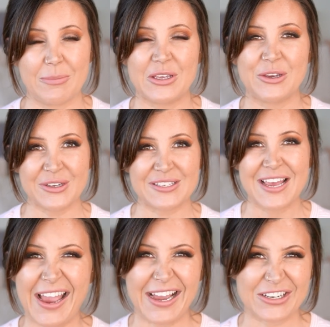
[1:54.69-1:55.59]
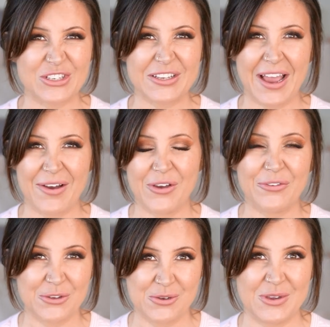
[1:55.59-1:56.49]
because I actually have a
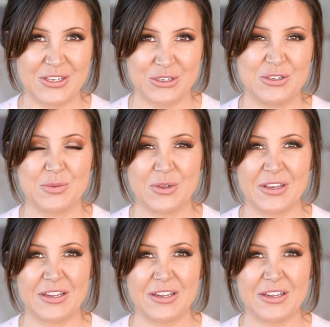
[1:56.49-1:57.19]
few issues with